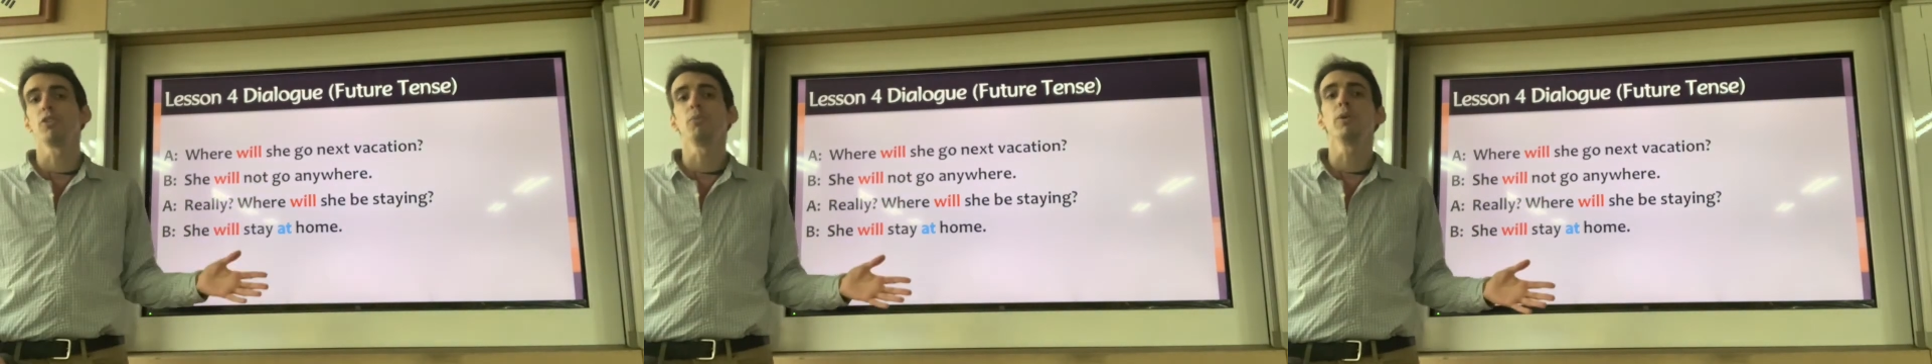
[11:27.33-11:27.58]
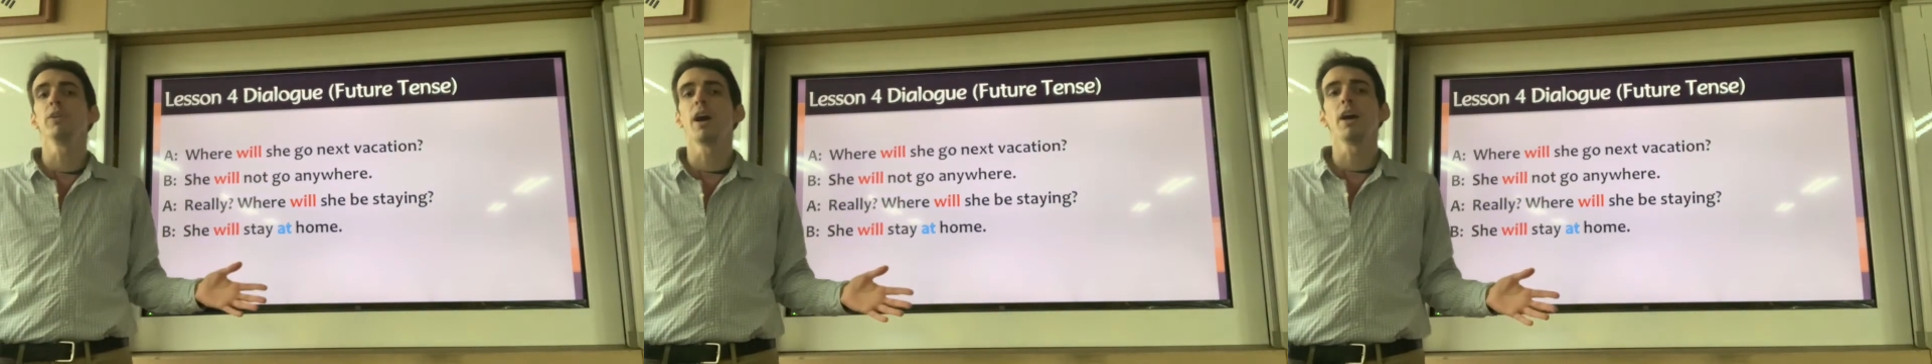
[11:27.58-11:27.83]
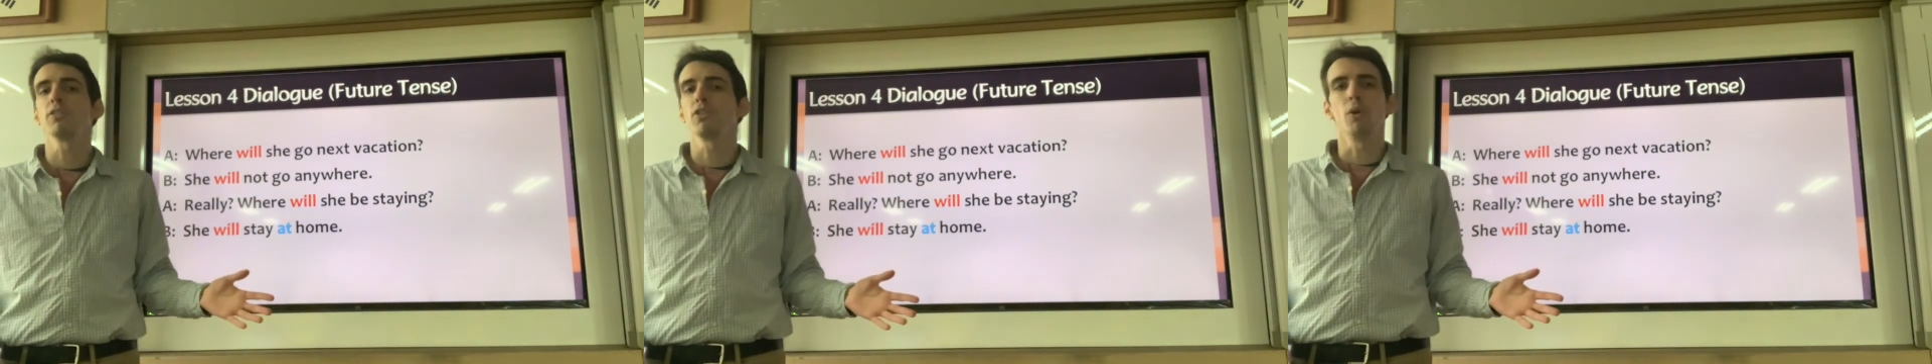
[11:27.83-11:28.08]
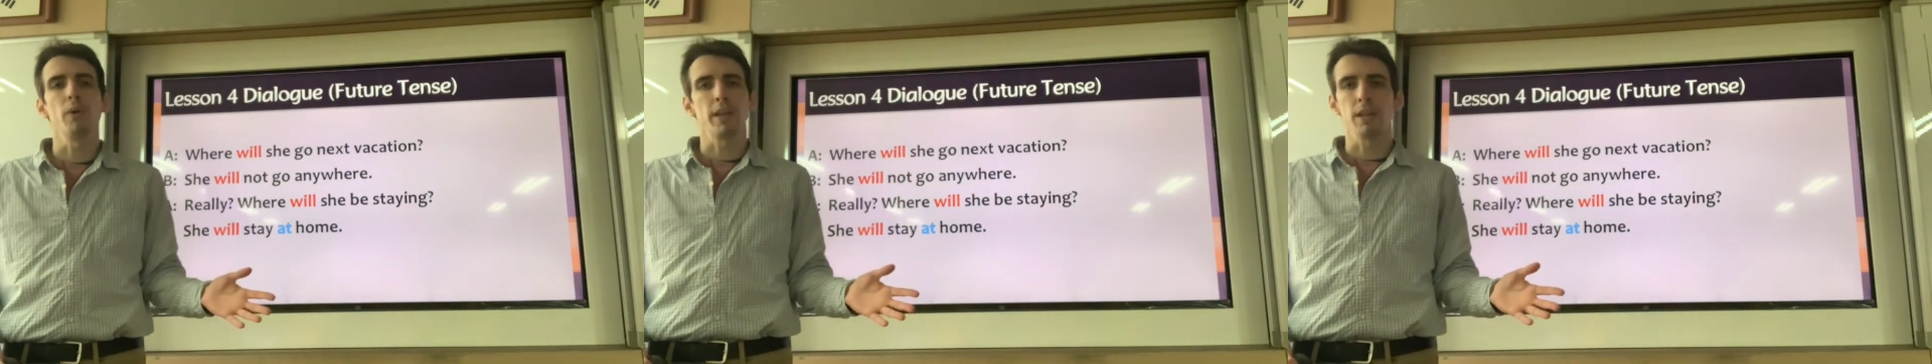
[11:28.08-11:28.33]
will not
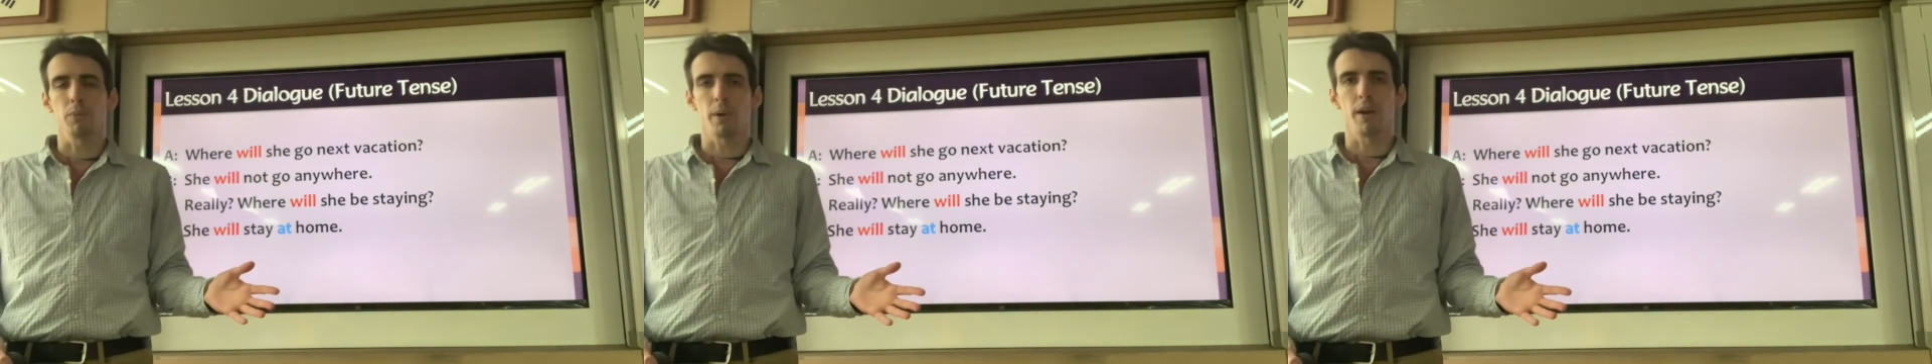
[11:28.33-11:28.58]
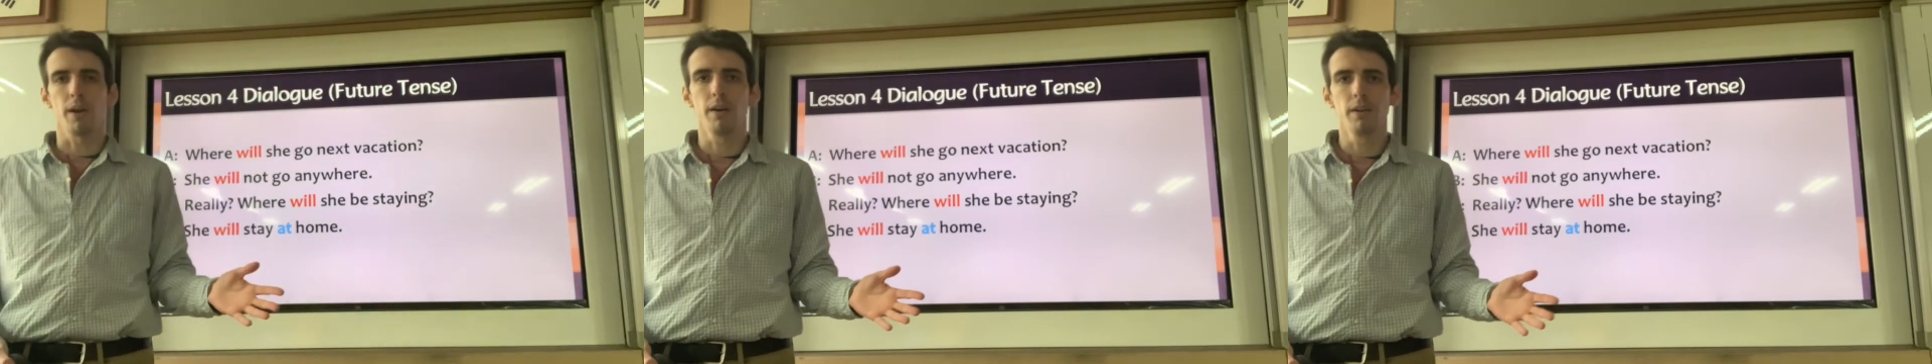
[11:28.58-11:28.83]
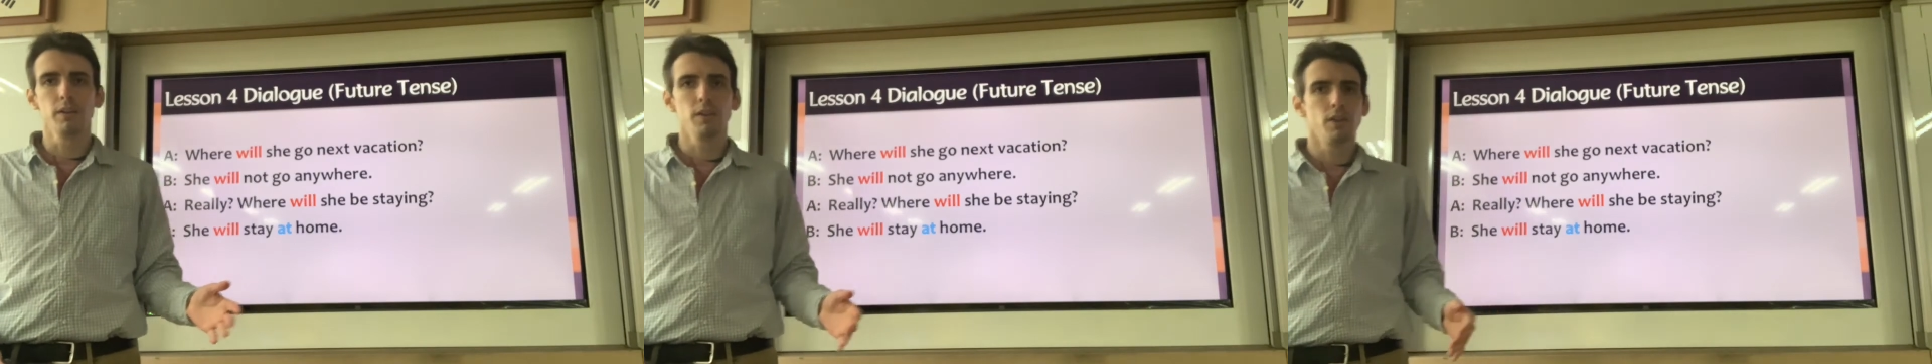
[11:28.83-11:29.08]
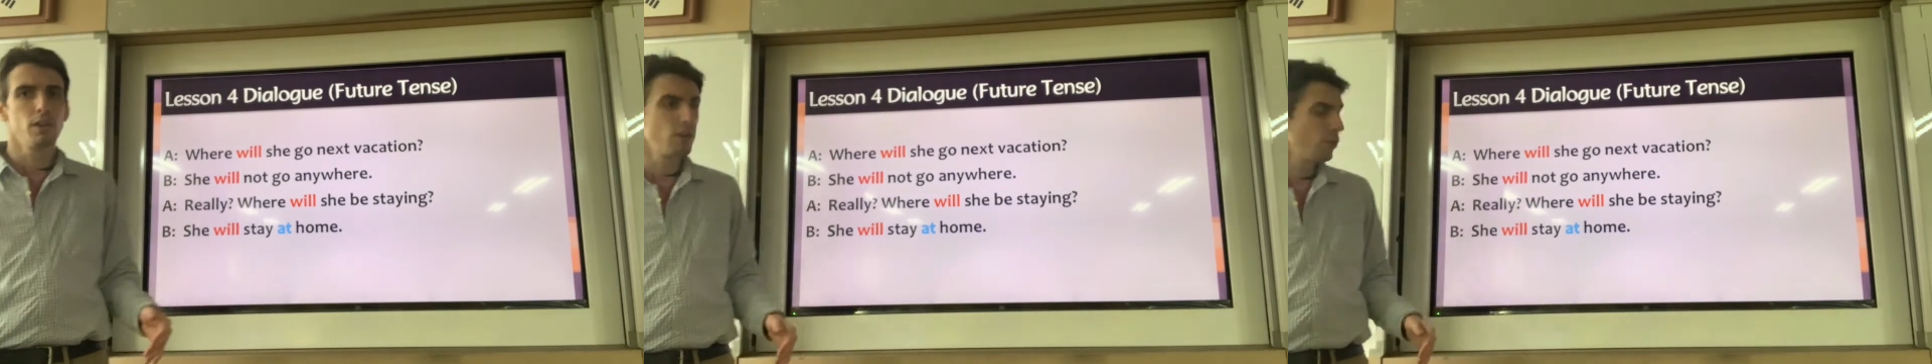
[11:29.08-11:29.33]
go anywhere.
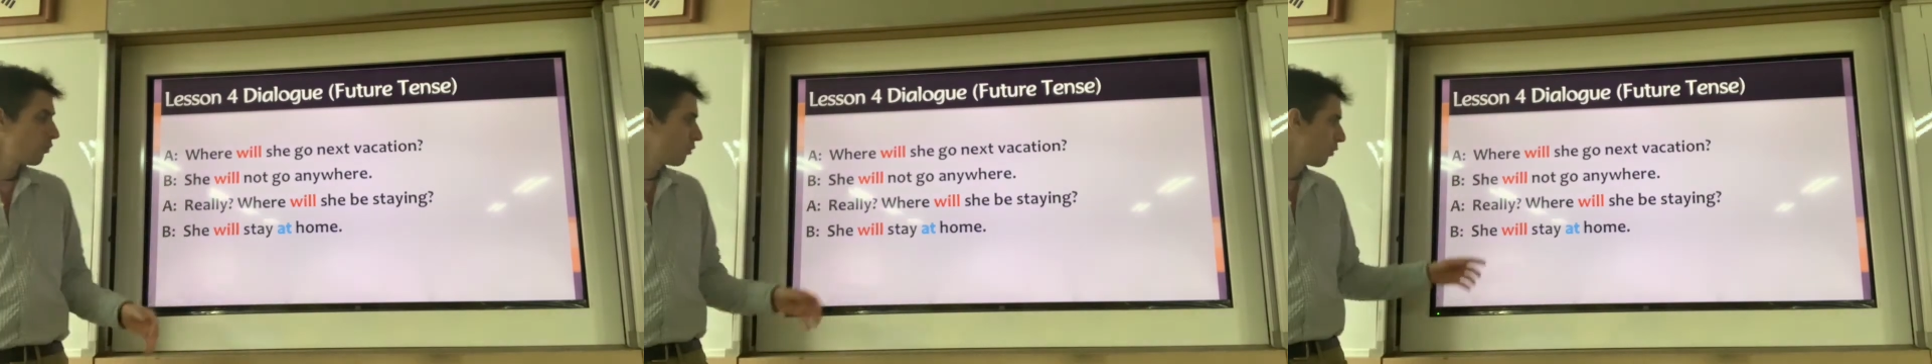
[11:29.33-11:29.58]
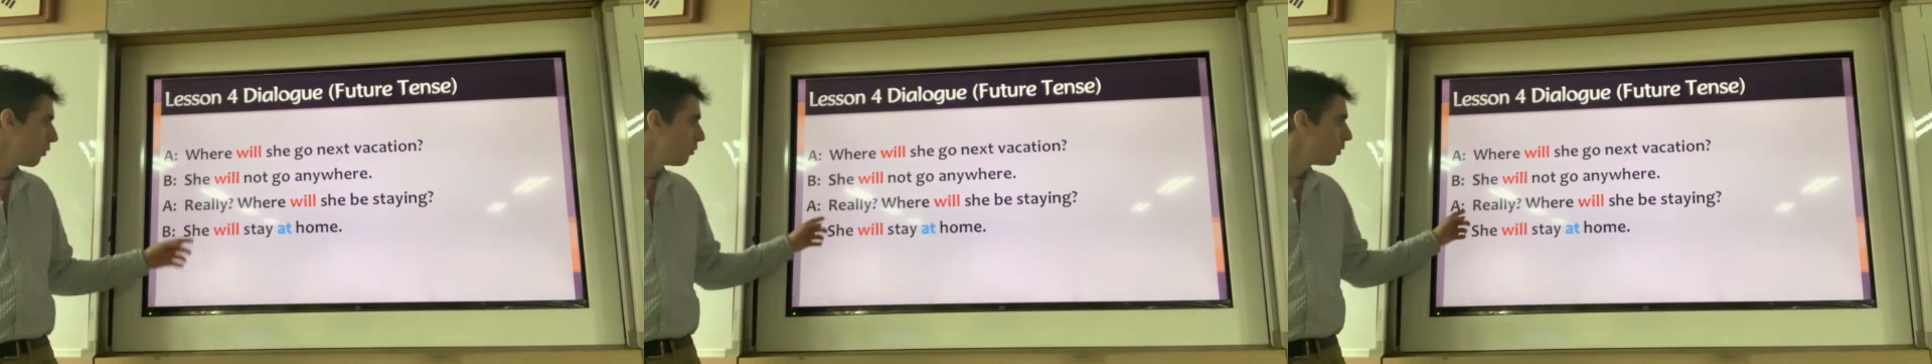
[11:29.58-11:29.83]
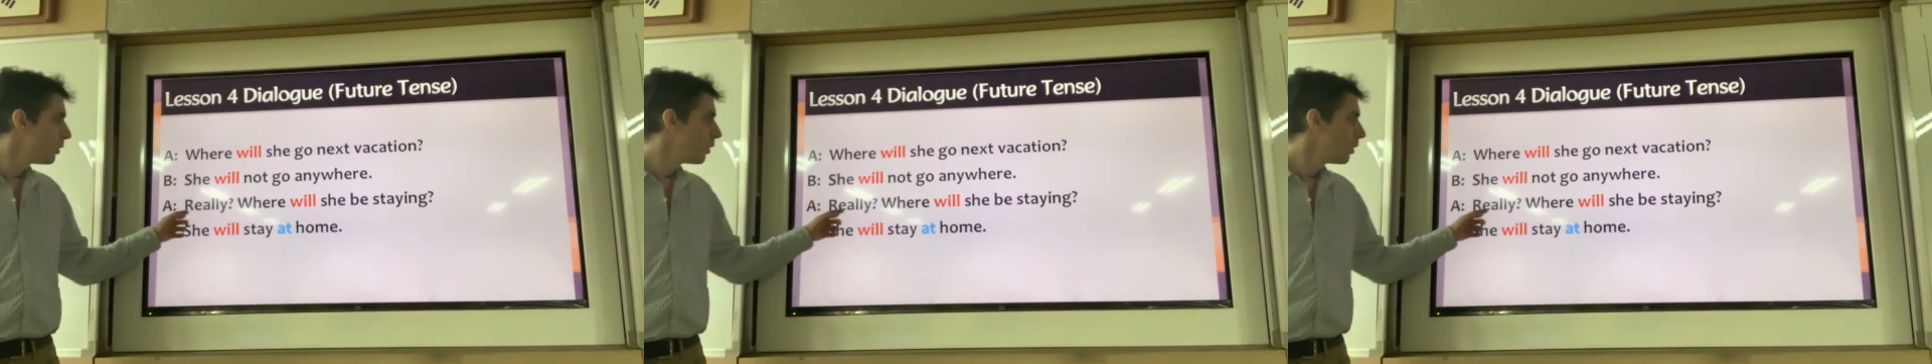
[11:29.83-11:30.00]
So,